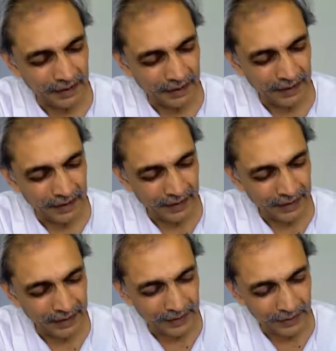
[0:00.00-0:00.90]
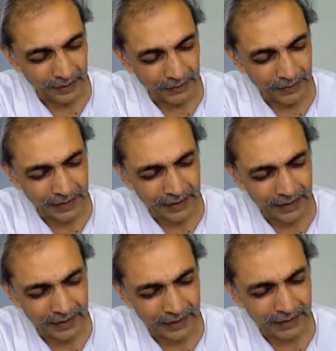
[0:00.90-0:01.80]
very
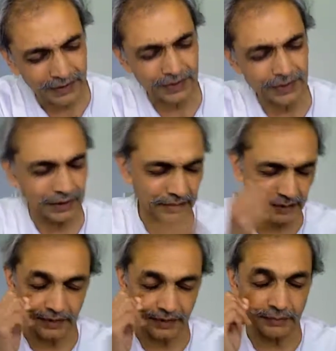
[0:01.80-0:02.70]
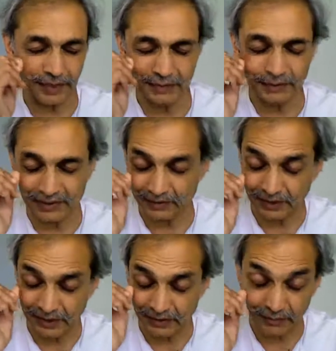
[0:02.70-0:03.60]
interesting, and remind me
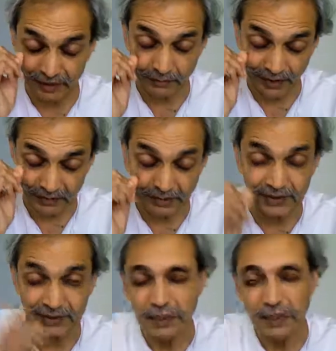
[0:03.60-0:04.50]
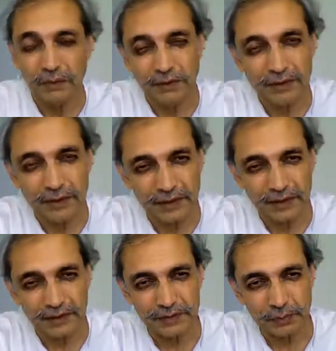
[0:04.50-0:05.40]
sometimes, Mahatmas,
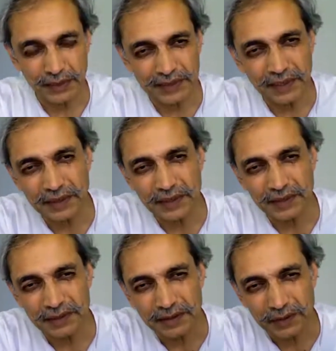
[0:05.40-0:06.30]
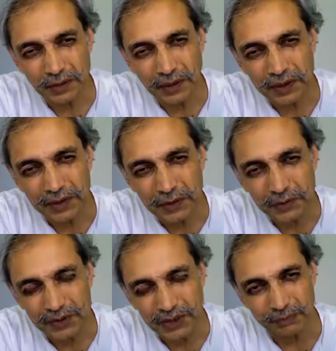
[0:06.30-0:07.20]
Pratyakyan is a totally new
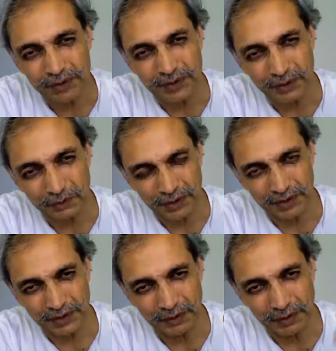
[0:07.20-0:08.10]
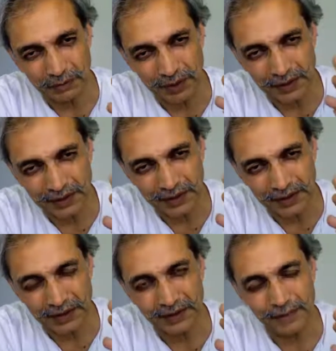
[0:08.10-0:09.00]
chapter in Pratikraman,
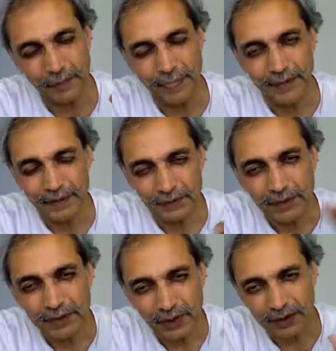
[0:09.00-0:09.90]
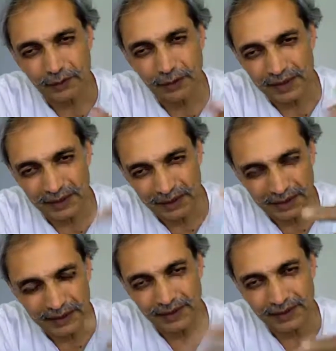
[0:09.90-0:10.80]
Pratyakyan. We'll talk about it in
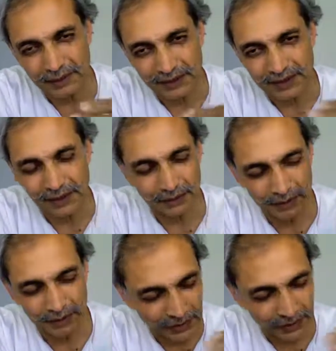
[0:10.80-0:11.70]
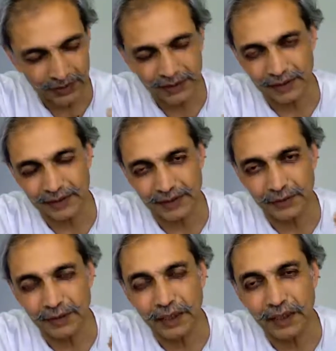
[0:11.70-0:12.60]
detail some other time. I don't want to go there right
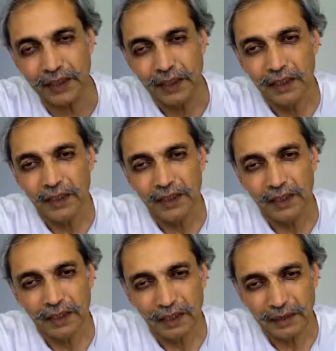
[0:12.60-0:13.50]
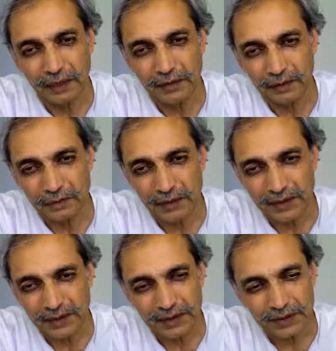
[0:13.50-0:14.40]
now.
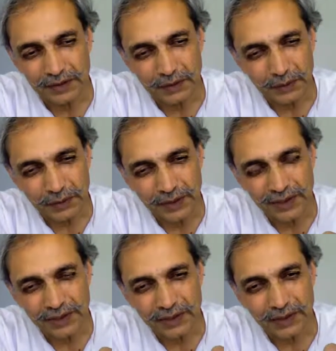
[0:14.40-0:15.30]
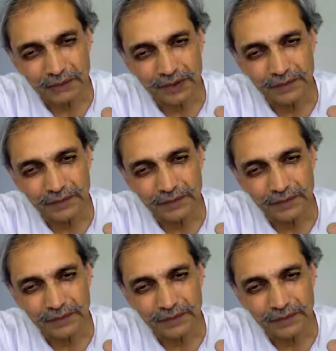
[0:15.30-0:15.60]
But through Pratikraman,